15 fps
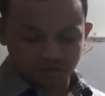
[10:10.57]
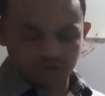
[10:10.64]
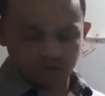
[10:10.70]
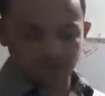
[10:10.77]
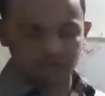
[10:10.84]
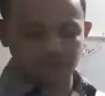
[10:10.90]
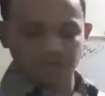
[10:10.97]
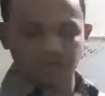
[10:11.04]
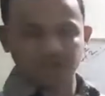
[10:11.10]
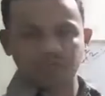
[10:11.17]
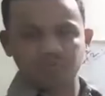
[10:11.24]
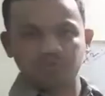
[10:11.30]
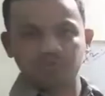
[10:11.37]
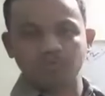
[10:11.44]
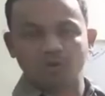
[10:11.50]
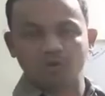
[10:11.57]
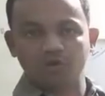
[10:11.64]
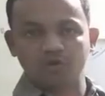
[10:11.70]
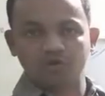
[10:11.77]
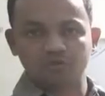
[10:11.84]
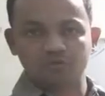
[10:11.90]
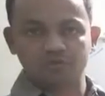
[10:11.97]
These ATP
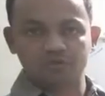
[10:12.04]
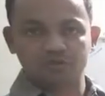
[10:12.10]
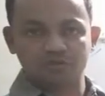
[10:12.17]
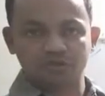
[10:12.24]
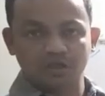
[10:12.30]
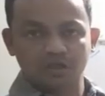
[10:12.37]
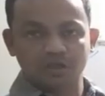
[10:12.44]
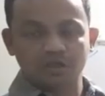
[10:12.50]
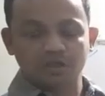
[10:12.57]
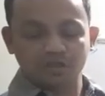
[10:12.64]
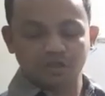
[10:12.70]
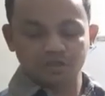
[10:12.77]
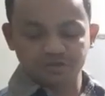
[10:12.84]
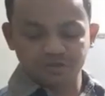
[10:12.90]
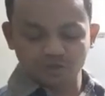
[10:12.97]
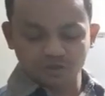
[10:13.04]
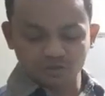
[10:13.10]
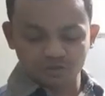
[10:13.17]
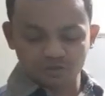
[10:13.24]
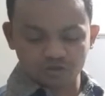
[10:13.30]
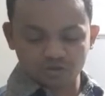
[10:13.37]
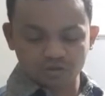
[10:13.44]
molecules, it
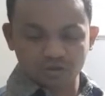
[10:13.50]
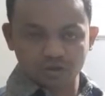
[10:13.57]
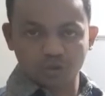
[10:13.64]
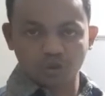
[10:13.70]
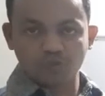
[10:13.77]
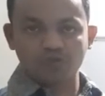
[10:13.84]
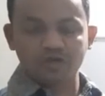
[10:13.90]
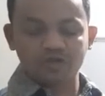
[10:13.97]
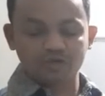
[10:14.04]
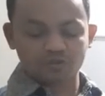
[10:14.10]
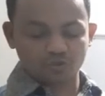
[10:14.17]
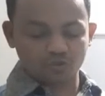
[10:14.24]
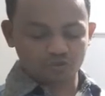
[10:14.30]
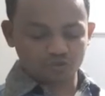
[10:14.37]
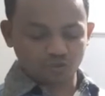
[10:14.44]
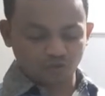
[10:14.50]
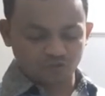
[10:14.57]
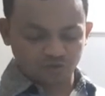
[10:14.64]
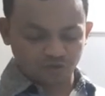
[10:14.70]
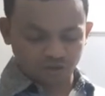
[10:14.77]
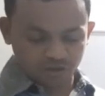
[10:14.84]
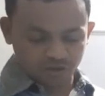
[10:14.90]
gives quick source of
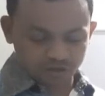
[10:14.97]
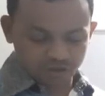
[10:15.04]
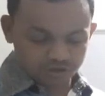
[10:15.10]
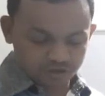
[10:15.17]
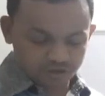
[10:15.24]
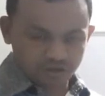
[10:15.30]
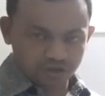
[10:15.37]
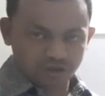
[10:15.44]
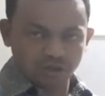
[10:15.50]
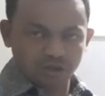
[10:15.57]
energy.